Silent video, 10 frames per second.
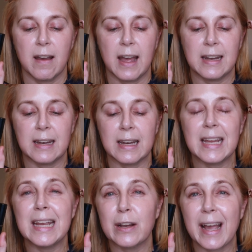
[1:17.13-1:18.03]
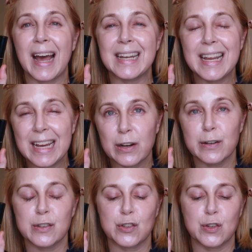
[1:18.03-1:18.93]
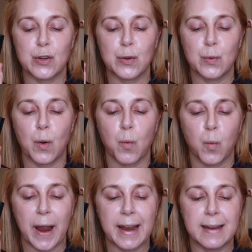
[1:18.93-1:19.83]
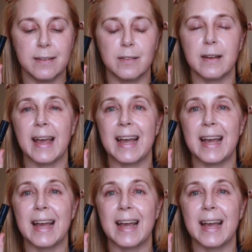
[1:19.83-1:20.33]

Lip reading: and it adheres to raised